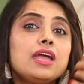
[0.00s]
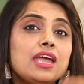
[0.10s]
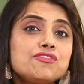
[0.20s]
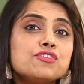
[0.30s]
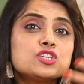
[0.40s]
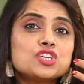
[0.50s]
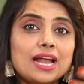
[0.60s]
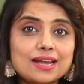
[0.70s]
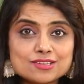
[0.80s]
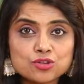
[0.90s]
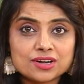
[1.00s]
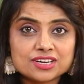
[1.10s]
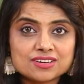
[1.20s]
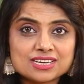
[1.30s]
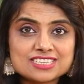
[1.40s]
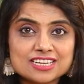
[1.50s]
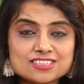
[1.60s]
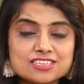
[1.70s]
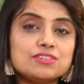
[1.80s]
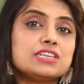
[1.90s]
If your child has auditory
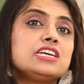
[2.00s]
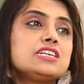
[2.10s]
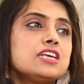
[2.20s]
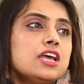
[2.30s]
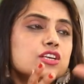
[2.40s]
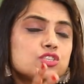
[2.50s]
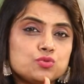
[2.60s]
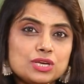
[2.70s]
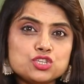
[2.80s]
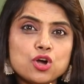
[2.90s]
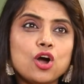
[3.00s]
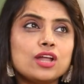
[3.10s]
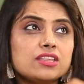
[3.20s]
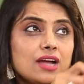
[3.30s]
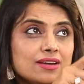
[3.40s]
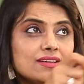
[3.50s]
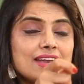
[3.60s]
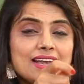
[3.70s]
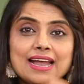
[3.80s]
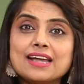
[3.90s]
sensitivities, switch on thunder
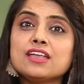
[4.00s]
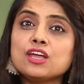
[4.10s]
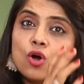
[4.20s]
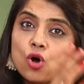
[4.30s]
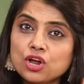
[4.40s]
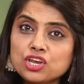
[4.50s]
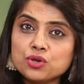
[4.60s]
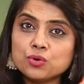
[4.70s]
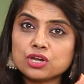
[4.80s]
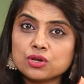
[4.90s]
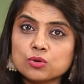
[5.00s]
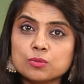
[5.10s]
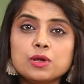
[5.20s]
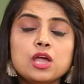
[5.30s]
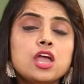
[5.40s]
and lightning on YouTube,